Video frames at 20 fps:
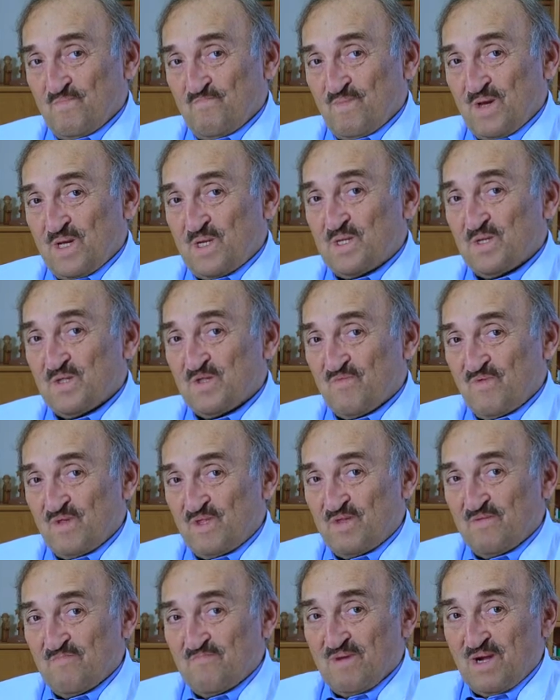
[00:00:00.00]
patients
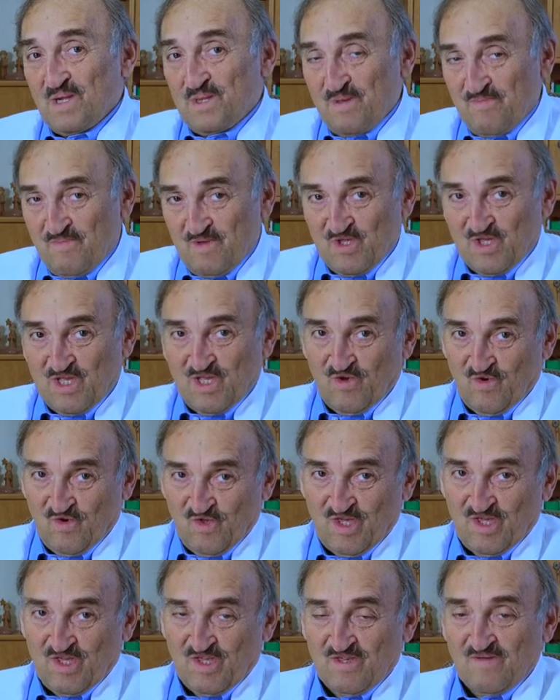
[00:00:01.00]
with multiple
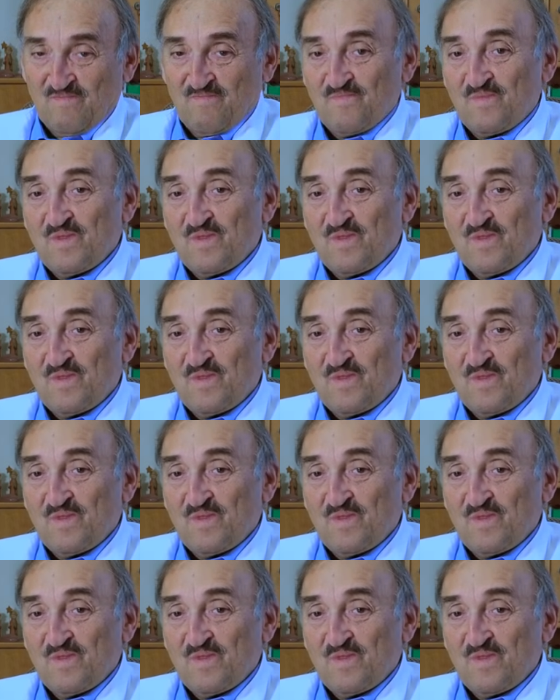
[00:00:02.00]
sclerosis.